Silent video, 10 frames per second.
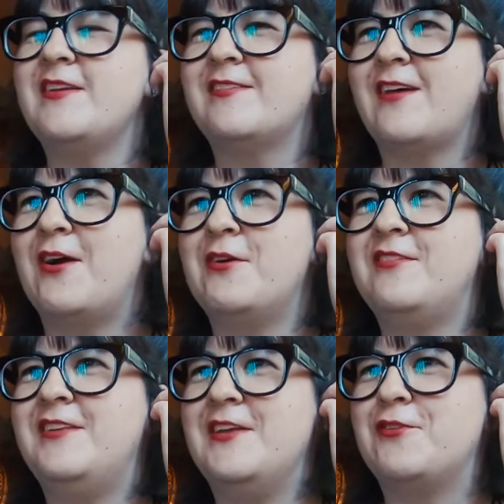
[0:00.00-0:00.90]
saw who
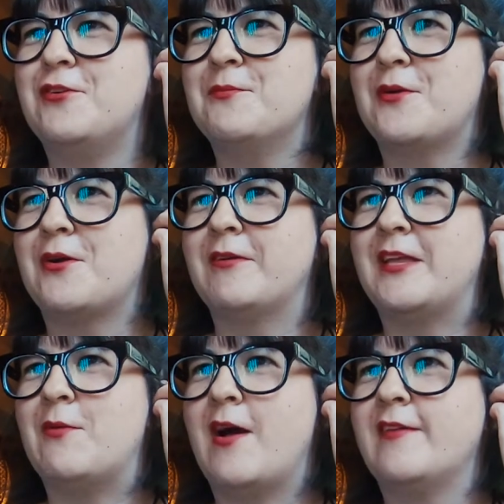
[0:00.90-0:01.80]
Steve Guttenberg really
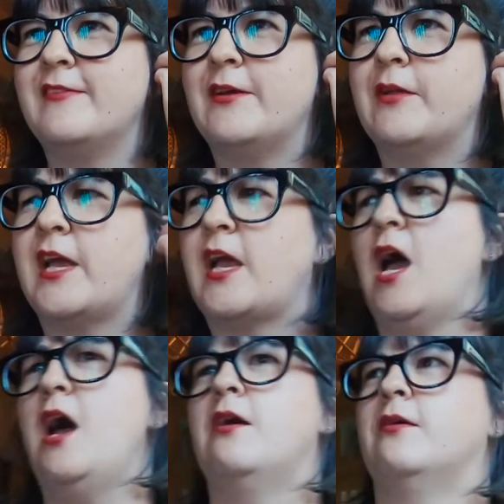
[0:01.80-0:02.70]
was, and they were like,
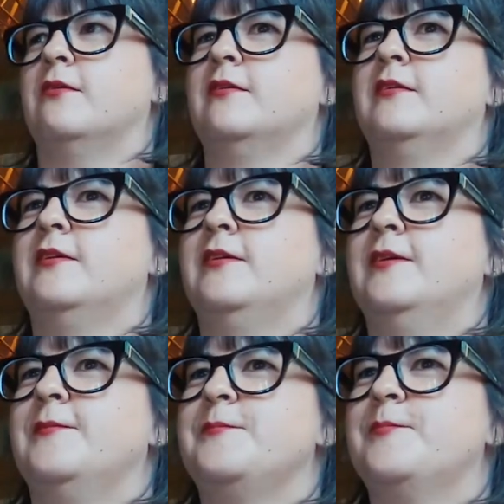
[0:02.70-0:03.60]
oh.
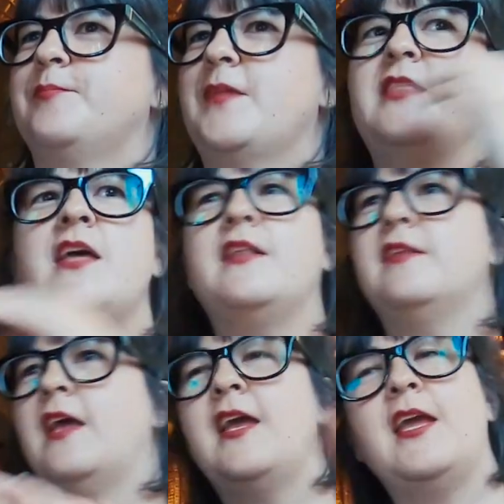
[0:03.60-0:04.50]
And that's like,
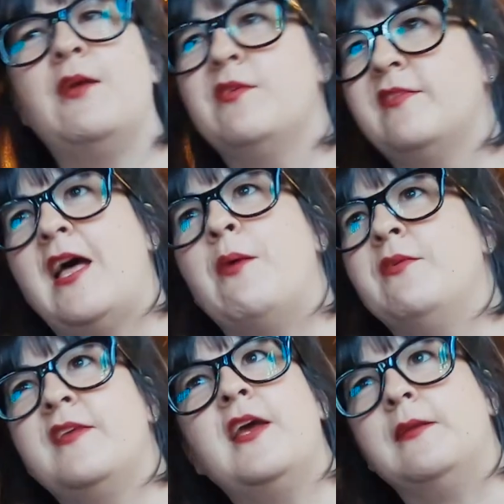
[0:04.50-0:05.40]
it was, that was
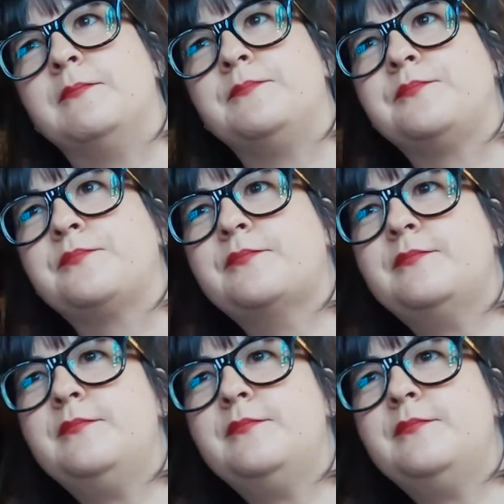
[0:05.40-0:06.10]
it.